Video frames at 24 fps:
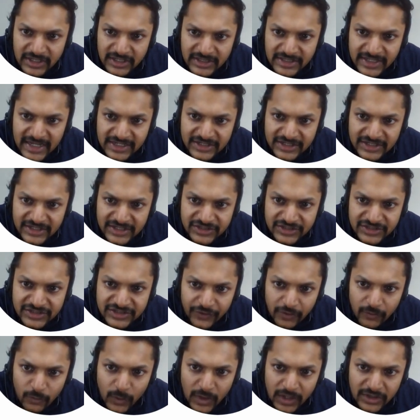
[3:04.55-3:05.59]
that starts
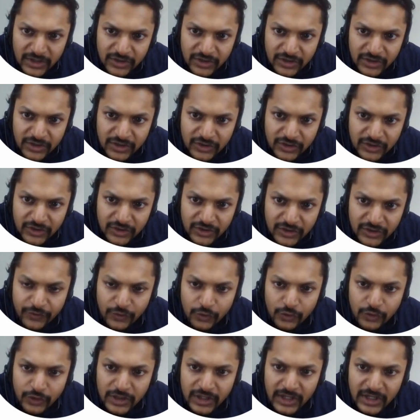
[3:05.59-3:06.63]
from 1, 2, 3,
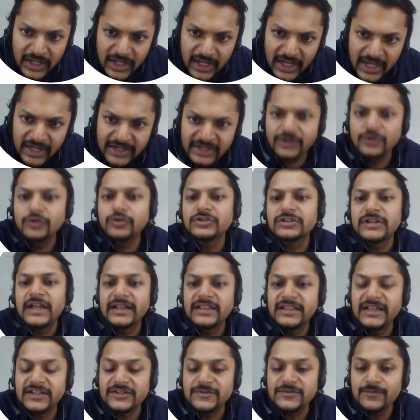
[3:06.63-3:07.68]
4, and it goes
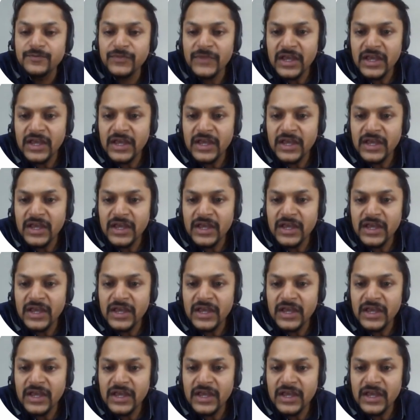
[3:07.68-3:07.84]
like this.